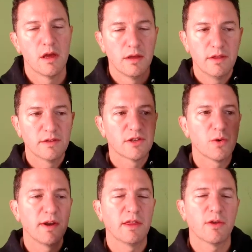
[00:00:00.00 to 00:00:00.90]
This is the
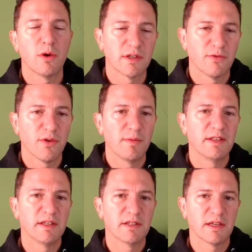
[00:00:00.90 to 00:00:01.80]
20th question from the
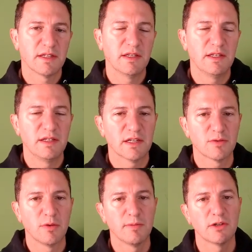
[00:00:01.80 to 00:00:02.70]
Digital SAT Test
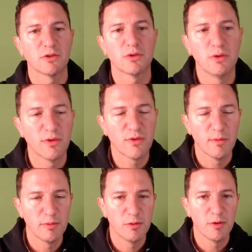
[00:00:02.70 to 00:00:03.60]
1 Module 2. This from the
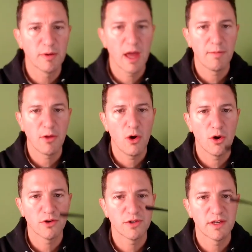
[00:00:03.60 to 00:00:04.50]
Blue Book app, the
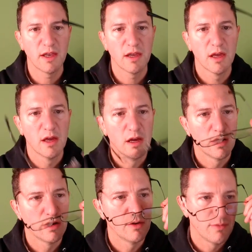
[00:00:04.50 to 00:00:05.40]
harder set
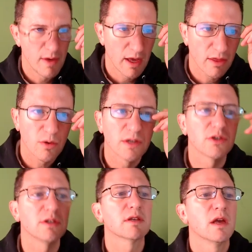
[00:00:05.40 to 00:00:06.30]
of math
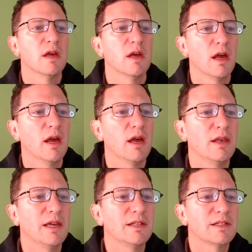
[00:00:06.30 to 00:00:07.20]
questions. And
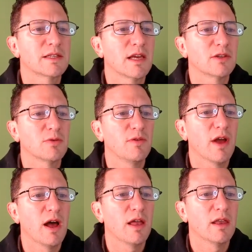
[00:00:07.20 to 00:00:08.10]
it says we've
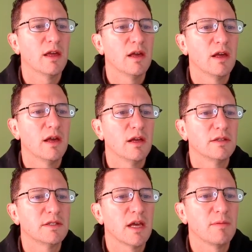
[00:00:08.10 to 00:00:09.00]
got
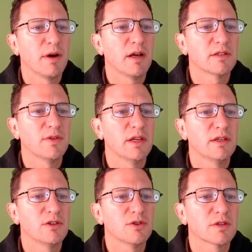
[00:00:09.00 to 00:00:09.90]
10 positive
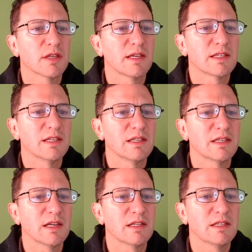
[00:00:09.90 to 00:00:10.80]
integers less than
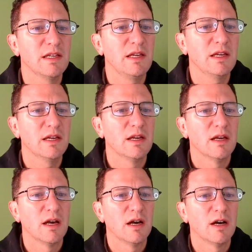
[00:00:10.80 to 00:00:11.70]
60.
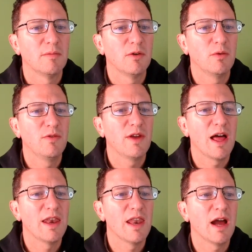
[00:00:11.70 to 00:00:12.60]
Um, we've
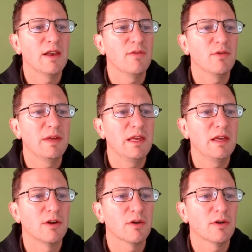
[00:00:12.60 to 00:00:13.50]
got 9 of them
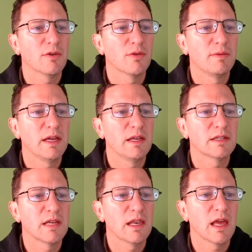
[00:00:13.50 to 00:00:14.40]
here from data
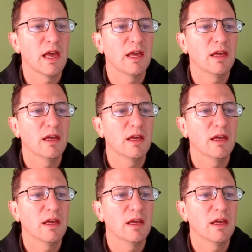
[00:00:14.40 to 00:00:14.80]
set A,